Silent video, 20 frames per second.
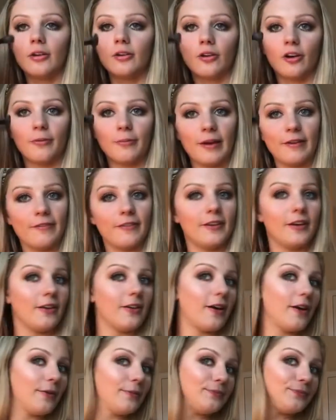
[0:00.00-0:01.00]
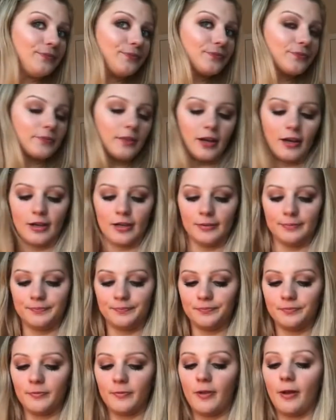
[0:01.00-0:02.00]
gourmet vanilla.
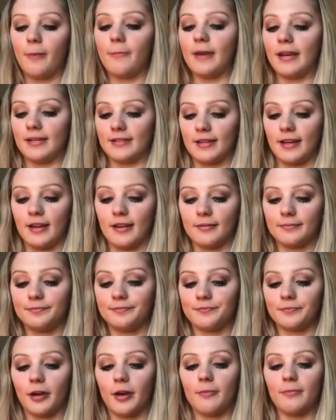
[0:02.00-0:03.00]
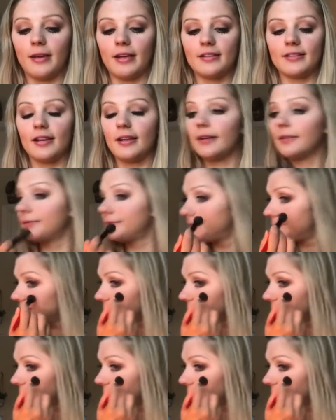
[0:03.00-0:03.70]
Amazing, amazing.